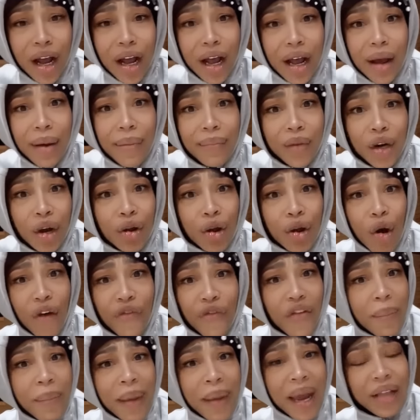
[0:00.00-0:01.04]
um, New York
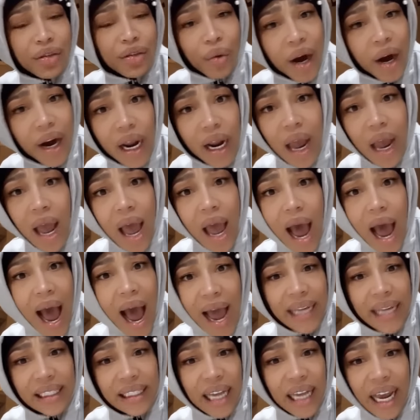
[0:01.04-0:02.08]
for Big Three.
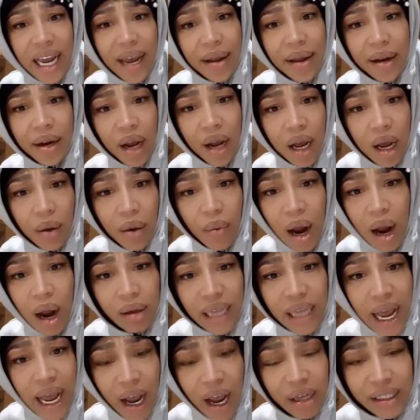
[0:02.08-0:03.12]
I ain't seen uh,
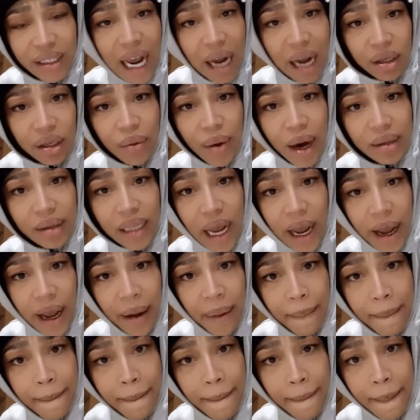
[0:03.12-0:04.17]
Rozay or talked to Rozay
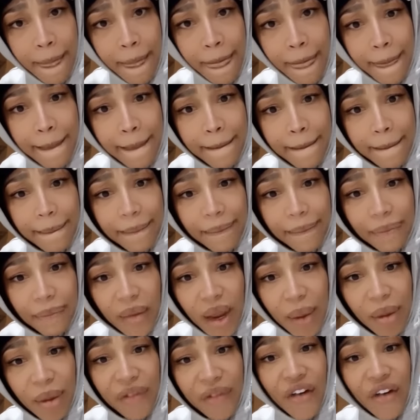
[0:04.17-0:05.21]
before she